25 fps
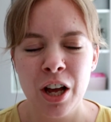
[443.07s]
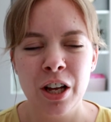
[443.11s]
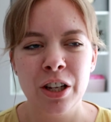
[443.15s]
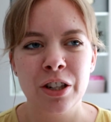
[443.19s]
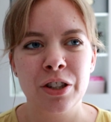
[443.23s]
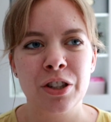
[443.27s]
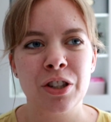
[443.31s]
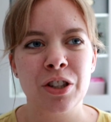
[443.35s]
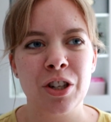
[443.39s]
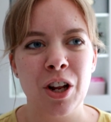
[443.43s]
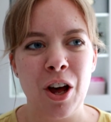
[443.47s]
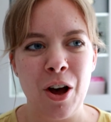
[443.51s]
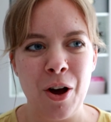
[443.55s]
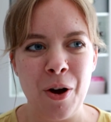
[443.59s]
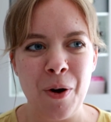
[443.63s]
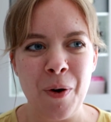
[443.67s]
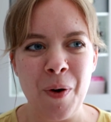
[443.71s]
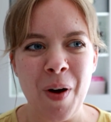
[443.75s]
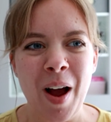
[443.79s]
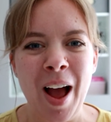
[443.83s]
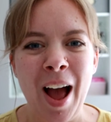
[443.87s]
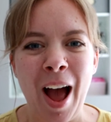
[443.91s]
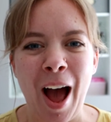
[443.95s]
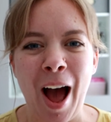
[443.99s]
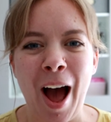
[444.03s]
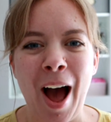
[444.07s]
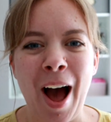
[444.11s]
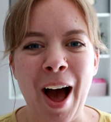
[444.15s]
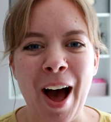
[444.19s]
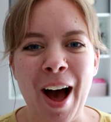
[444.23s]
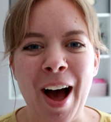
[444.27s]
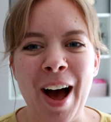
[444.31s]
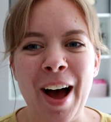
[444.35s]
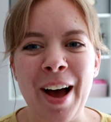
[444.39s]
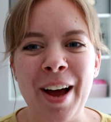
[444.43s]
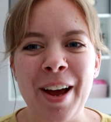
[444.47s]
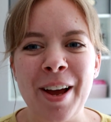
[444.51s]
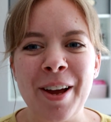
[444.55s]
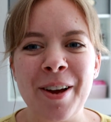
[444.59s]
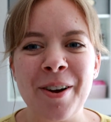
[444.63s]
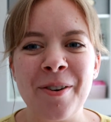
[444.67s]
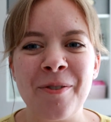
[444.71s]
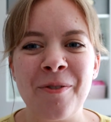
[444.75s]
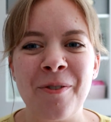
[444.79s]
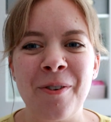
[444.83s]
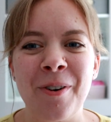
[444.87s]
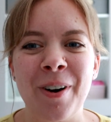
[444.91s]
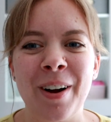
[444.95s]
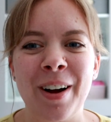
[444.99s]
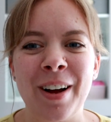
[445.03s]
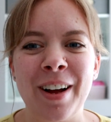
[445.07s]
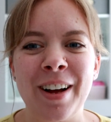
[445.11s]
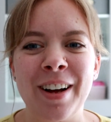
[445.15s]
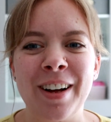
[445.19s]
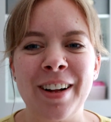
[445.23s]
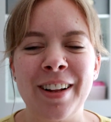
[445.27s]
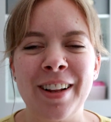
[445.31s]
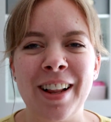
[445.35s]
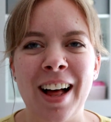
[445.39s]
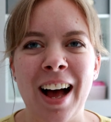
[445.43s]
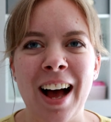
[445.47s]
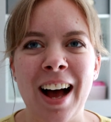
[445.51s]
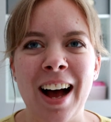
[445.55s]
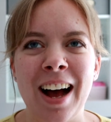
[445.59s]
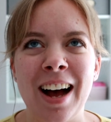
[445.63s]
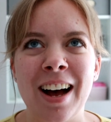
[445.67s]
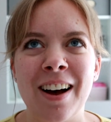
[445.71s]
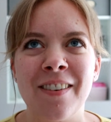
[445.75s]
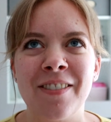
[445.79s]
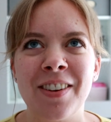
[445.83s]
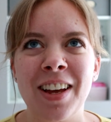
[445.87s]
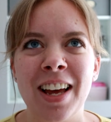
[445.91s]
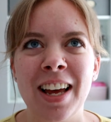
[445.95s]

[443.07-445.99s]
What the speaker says: So I will have